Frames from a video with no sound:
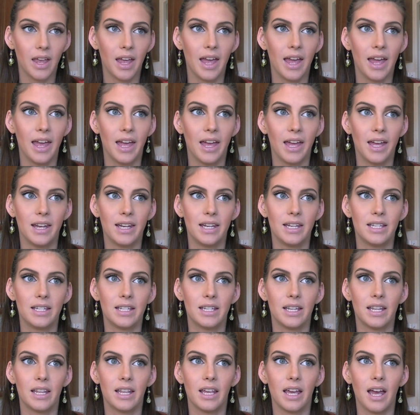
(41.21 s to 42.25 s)
and
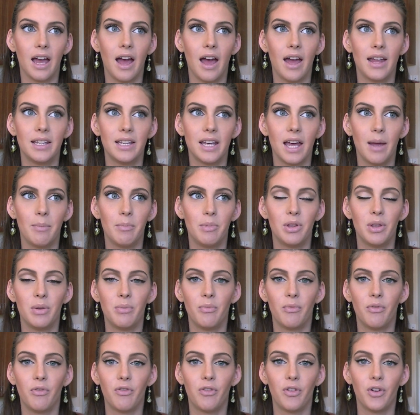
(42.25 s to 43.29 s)
I timed
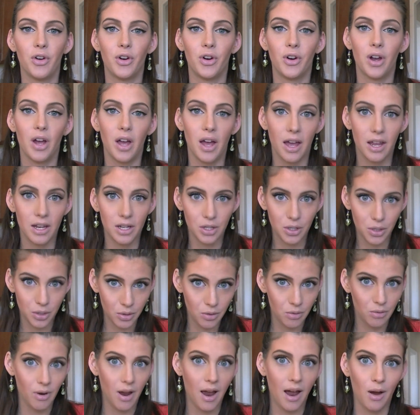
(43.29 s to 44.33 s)
them for
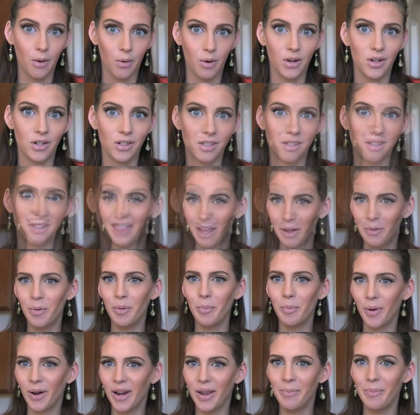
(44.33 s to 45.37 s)
2 hours. They were
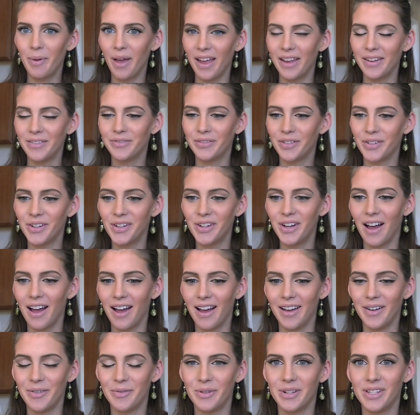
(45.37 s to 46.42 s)
pretty painful.
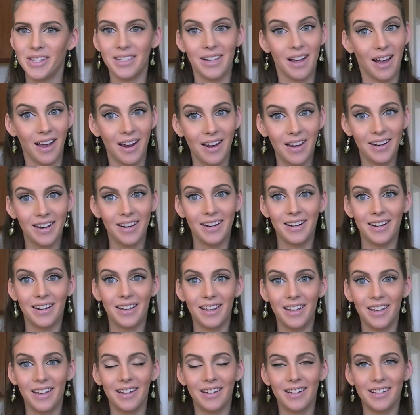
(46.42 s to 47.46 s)
I was not
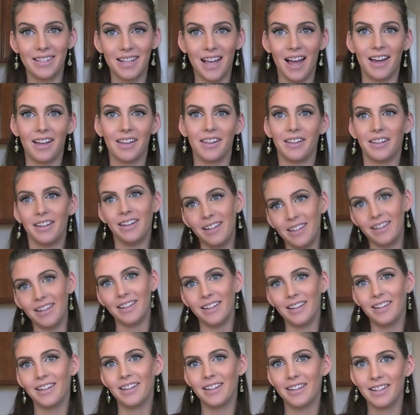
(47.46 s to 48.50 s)

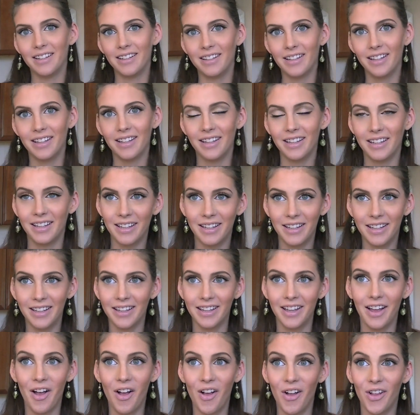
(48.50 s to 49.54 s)
exactly
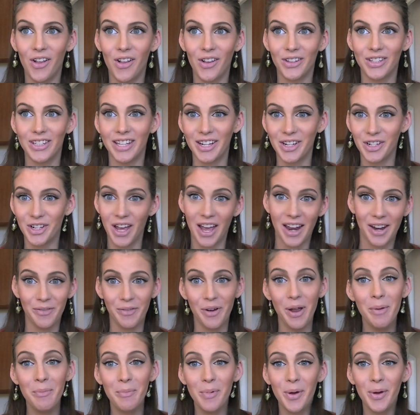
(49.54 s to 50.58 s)
all sunshine and
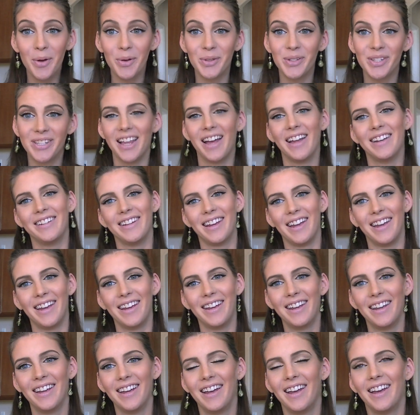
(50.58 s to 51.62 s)
rainbows that
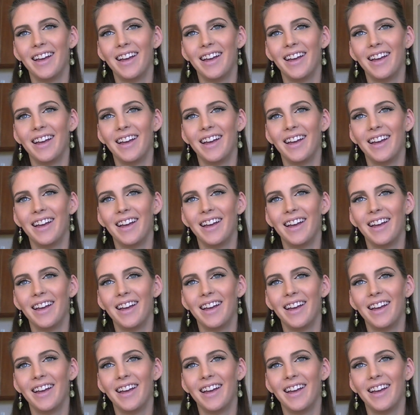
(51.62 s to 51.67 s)
day.